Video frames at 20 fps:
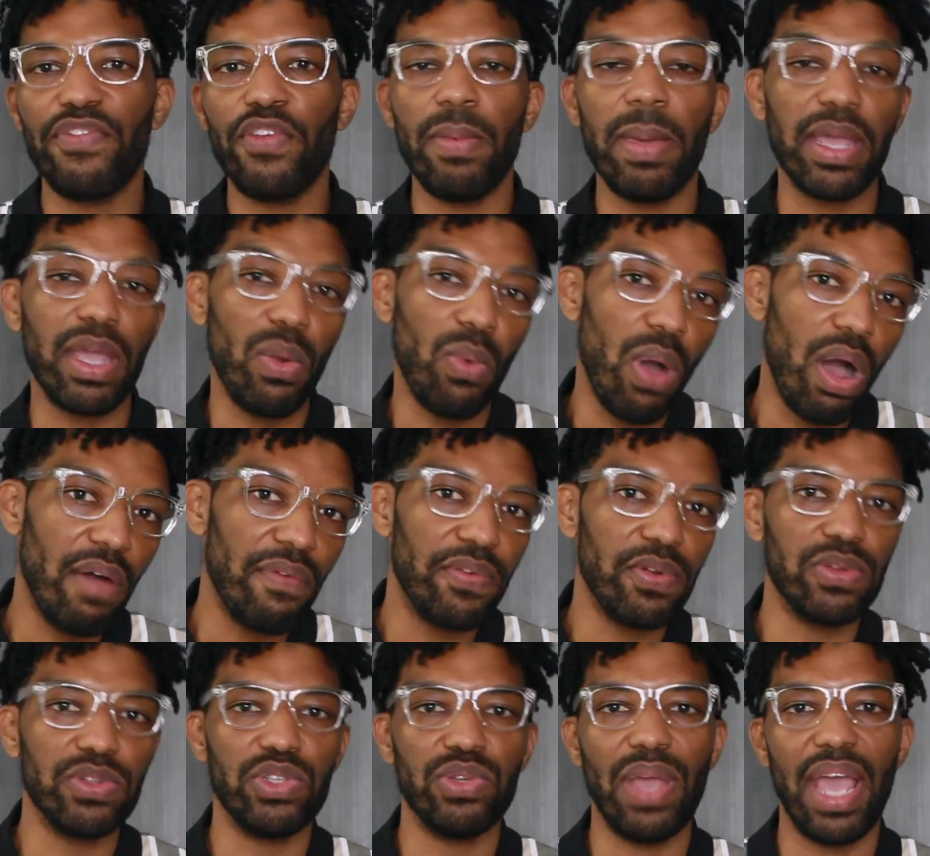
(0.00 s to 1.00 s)
if you're making
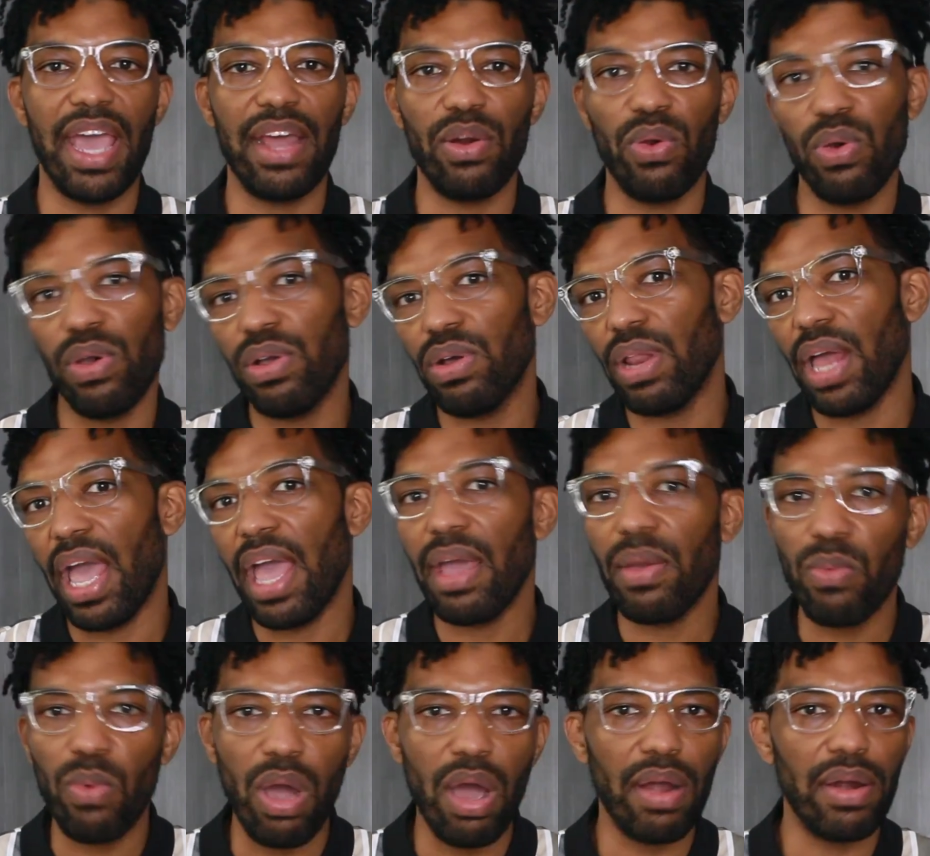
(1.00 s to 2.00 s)
waffles, you add oil
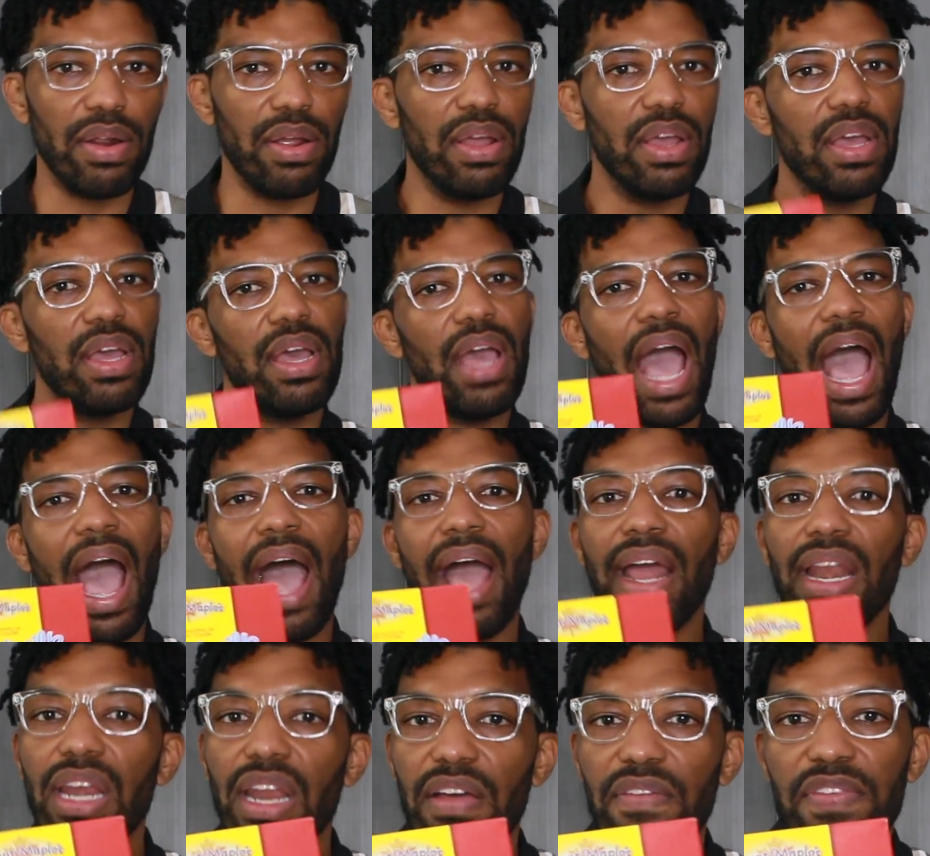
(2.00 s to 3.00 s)
and water.
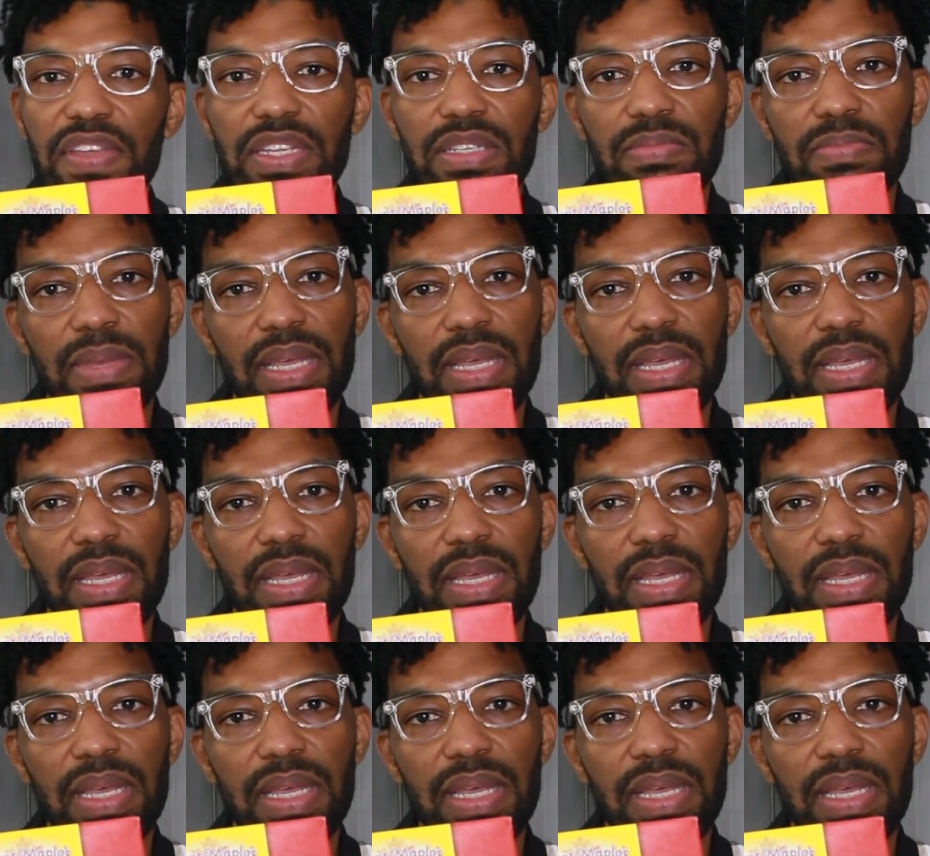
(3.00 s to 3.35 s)
I love this